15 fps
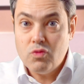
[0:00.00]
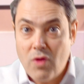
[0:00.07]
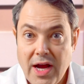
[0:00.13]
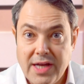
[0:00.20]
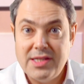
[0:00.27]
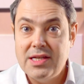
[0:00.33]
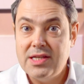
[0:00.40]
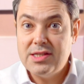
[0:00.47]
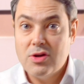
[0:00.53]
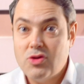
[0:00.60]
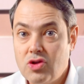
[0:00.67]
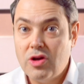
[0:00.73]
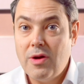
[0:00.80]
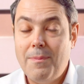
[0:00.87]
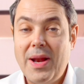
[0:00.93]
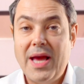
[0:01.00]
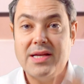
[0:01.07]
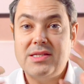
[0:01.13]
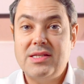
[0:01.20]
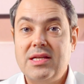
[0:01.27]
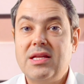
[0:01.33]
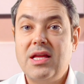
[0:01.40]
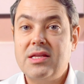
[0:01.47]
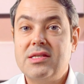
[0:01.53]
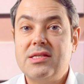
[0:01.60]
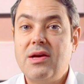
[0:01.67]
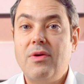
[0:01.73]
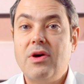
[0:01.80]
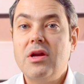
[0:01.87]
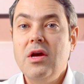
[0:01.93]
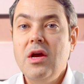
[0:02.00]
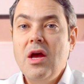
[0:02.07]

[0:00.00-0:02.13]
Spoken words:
writing, social complexity, and so on.